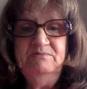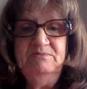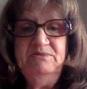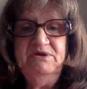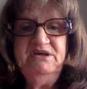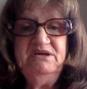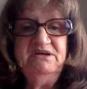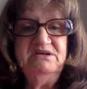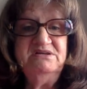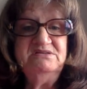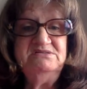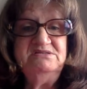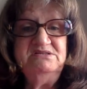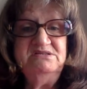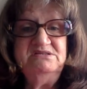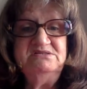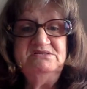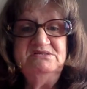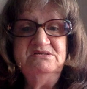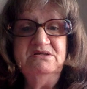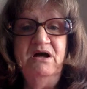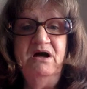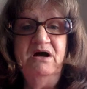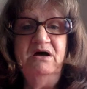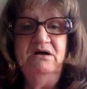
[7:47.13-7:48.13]
because
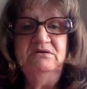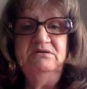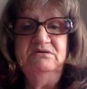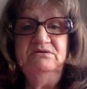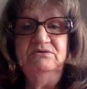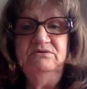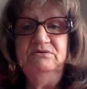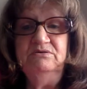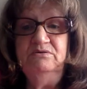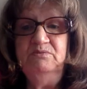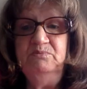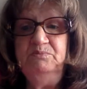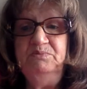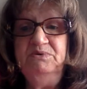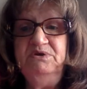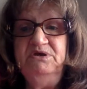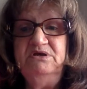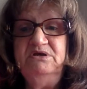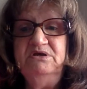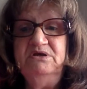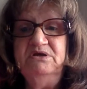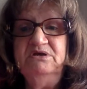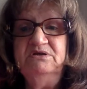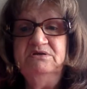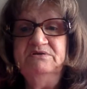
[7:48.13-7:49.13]
he's not due to
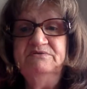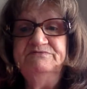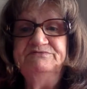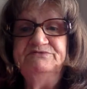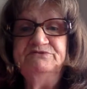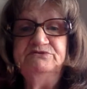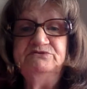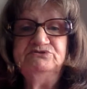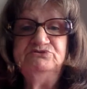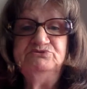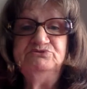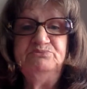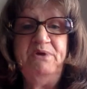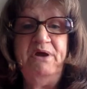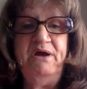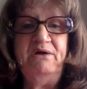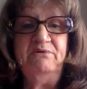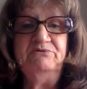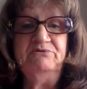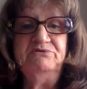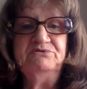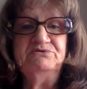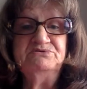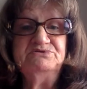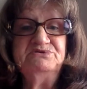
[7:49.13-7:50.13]
be in the first
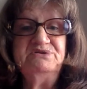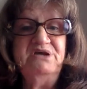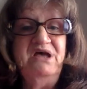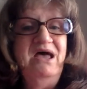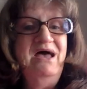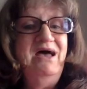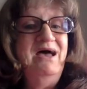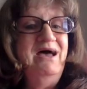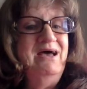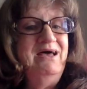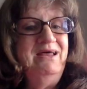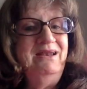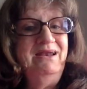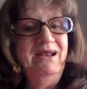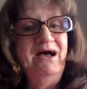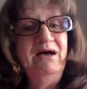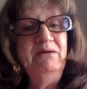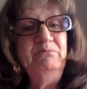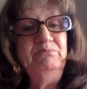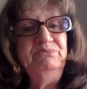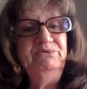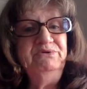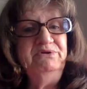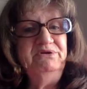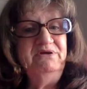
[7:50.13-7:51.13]
rounders. And I
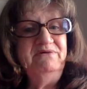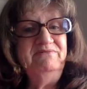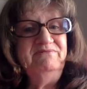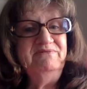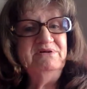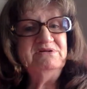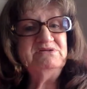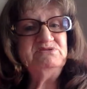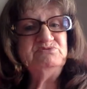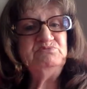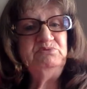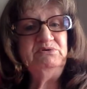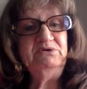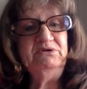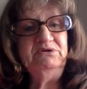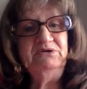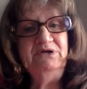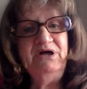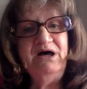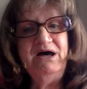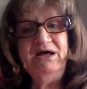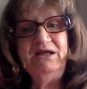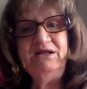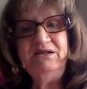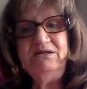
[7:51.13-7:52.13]
believe that's what a
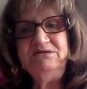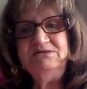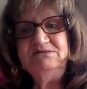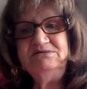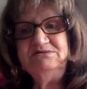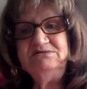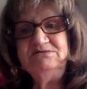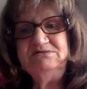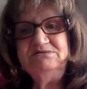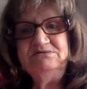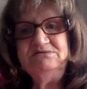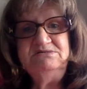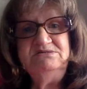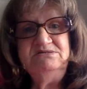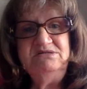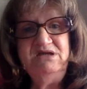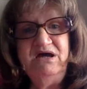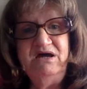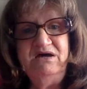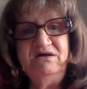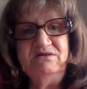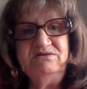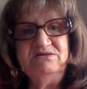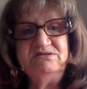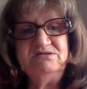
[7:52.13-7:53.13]
lot of these
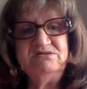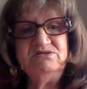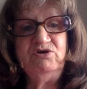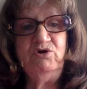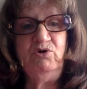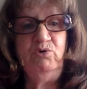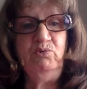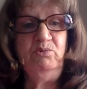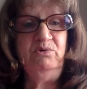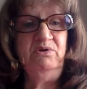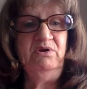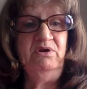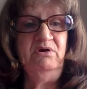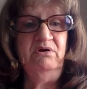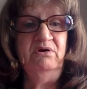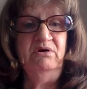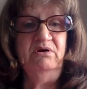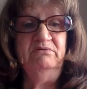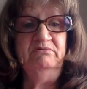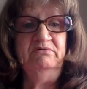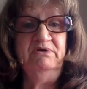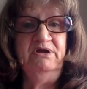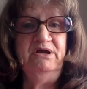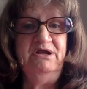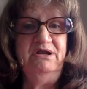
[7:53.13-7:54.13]
deaths going
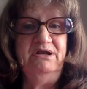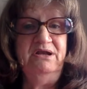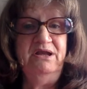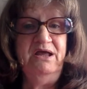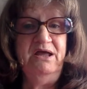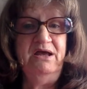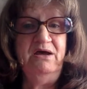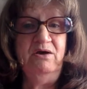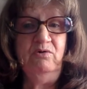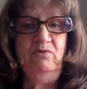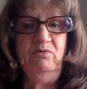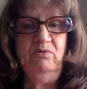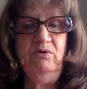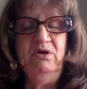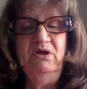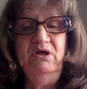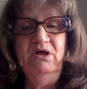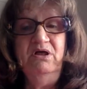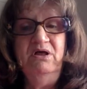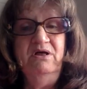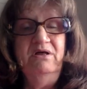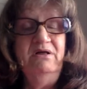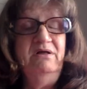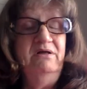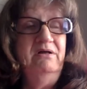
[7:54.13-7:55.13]
on right now
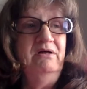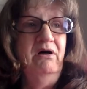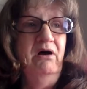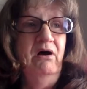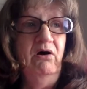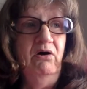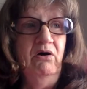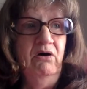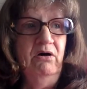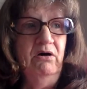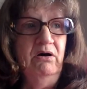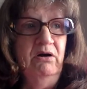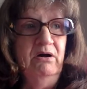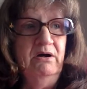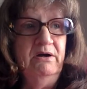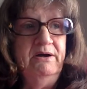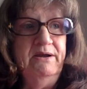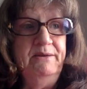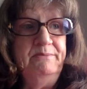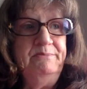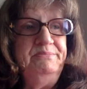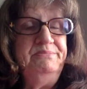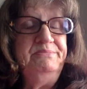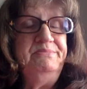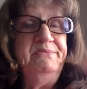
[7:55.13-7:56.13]
are.
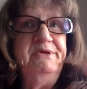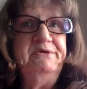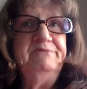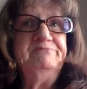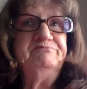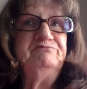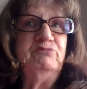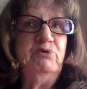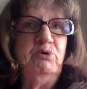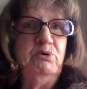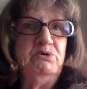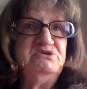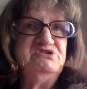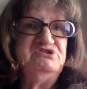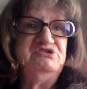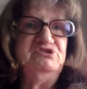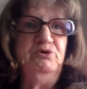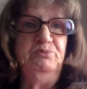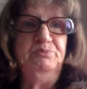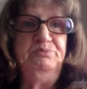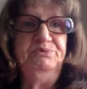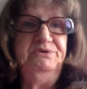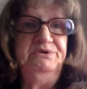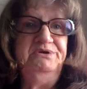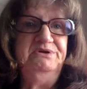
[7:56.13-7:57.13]
And of course,
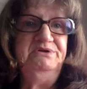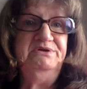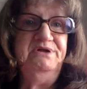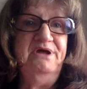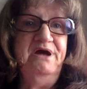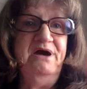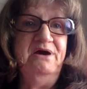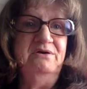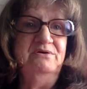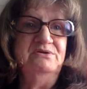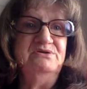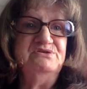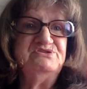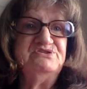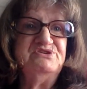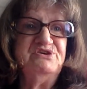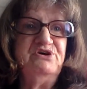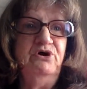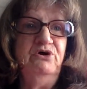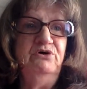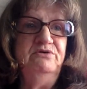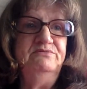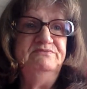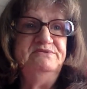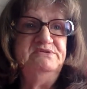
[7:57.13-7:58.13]
they'll put it down as
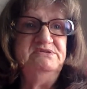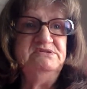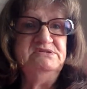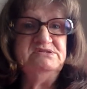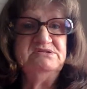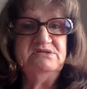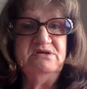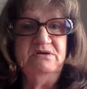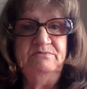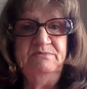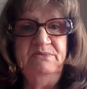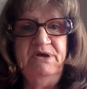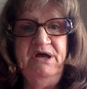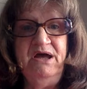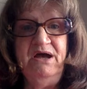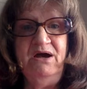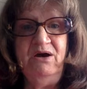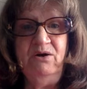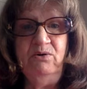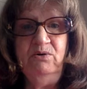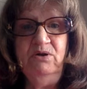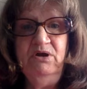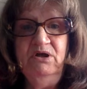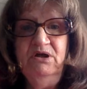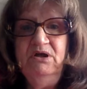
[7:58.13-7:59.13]
COVID
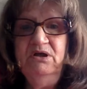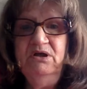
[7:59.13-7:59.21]
somehow.